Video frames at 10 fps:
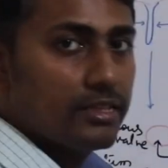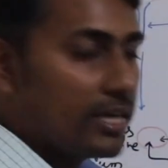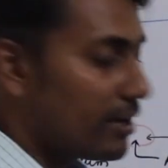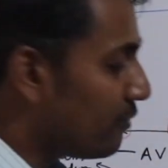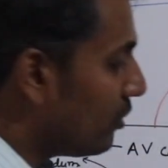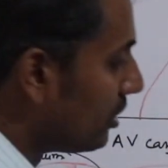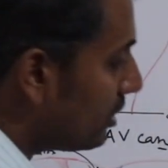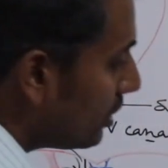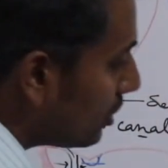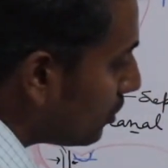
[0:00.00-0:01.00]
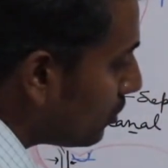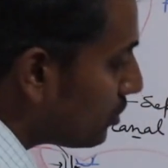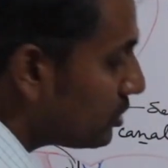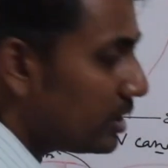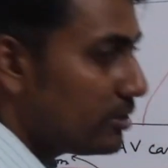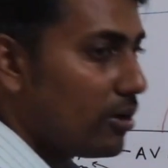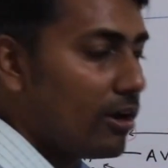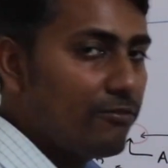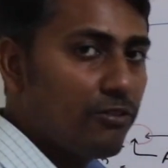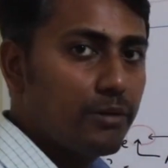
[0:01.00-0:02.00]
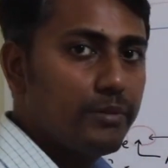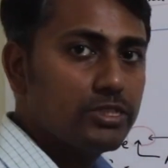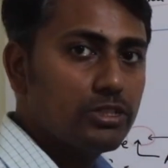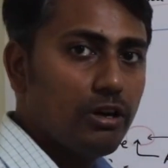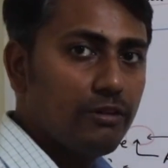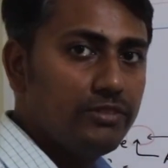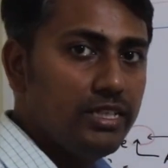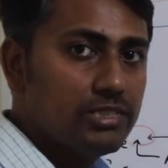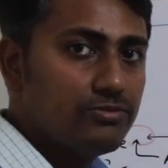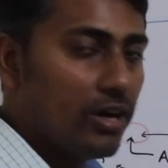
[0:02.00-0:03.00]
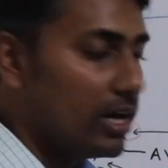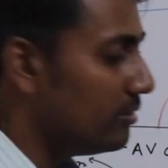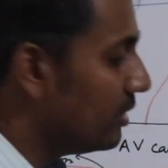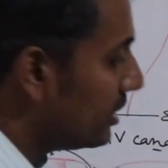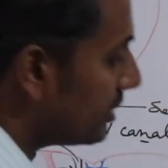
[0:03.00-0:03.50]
Therefore, due to the non-formation of these valves,